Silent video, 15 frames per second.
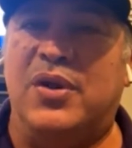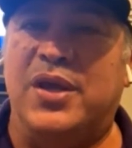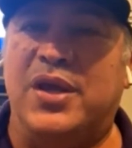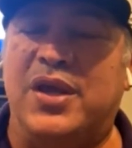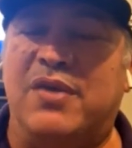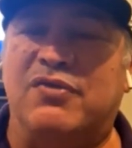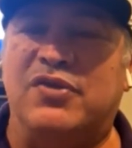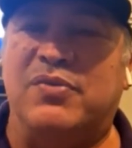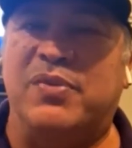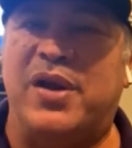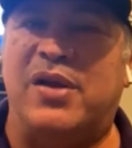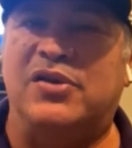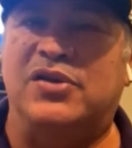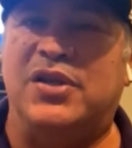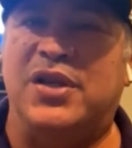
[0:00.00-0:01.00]
they give someone
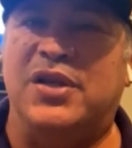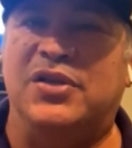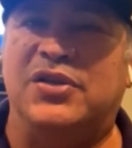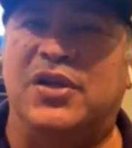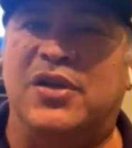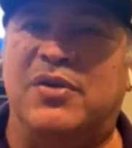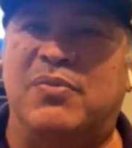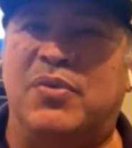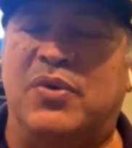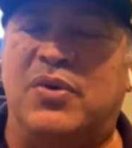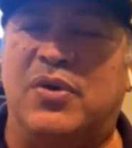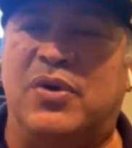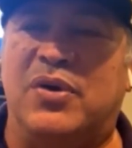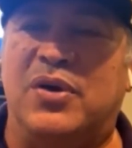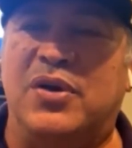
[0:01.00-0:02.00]
else to Islam,
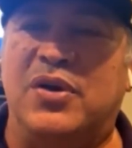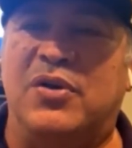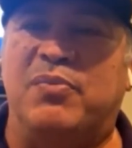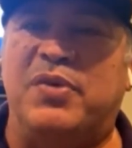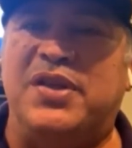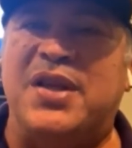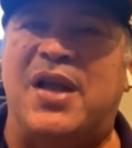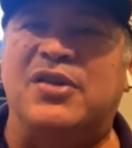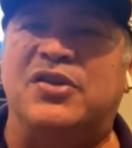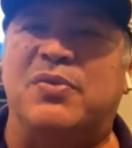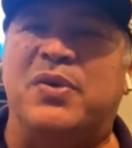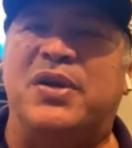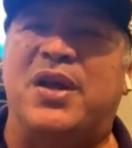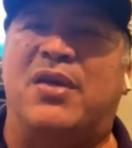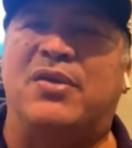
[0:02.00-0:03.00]
or, you know, but
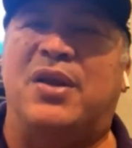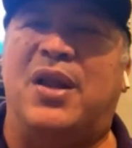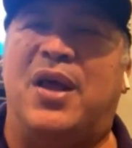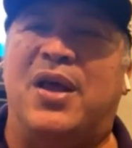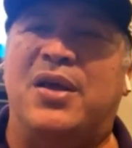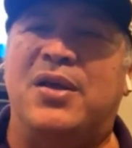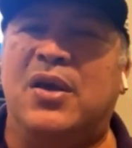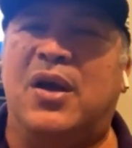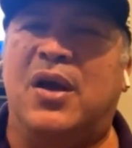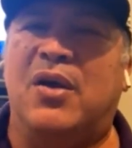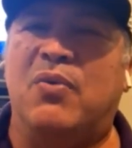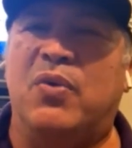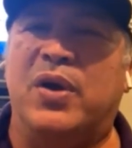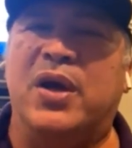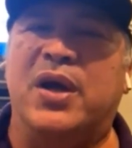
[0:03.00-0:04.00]
somewhere down the line,
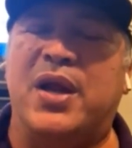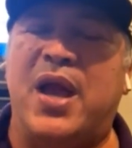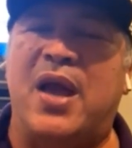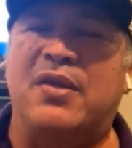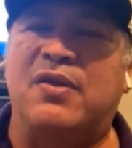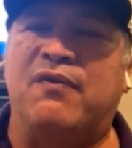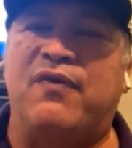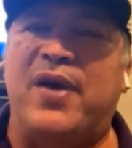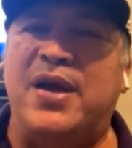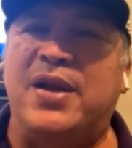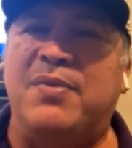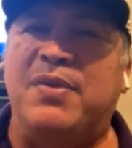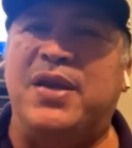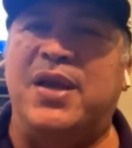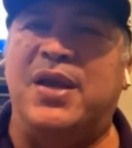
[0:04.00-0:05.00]
we're going to have to fight
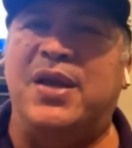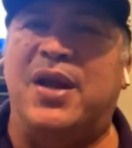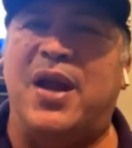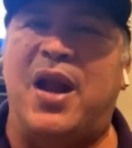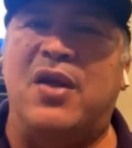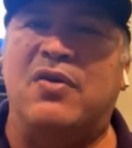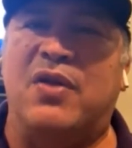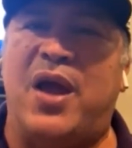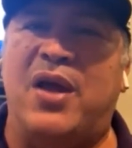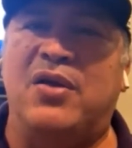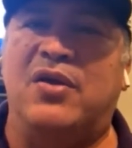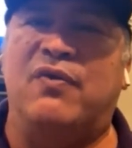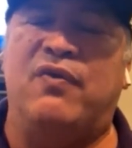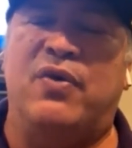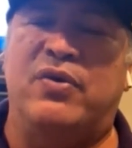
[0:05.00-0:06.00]
him again. And I
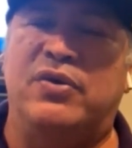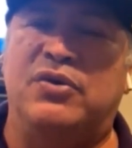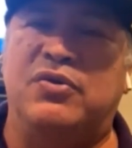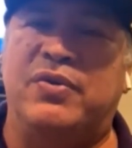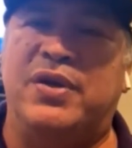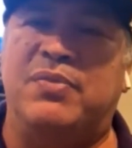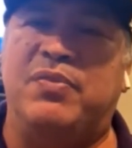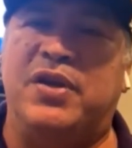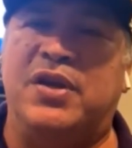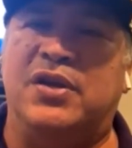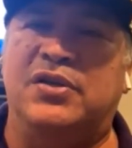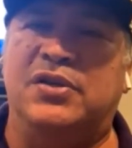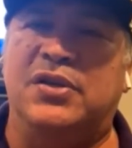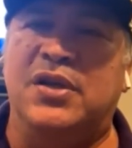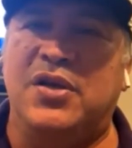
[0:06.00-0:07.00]
look forward to it,
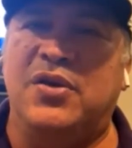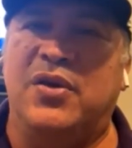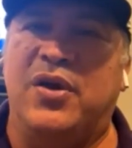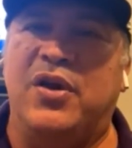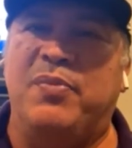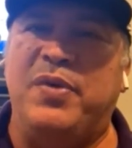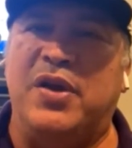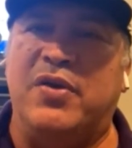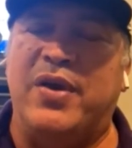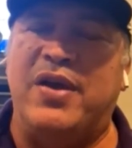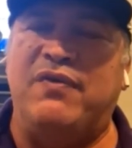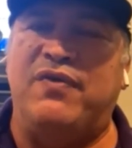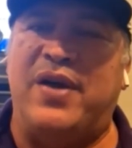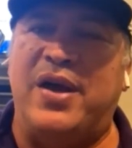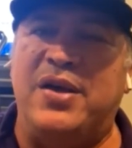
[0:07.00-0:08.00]
because, you know, it'll be a great
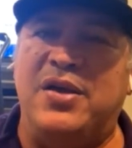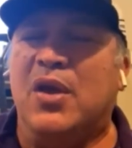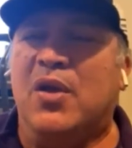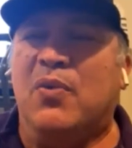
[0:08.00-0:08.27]
fight.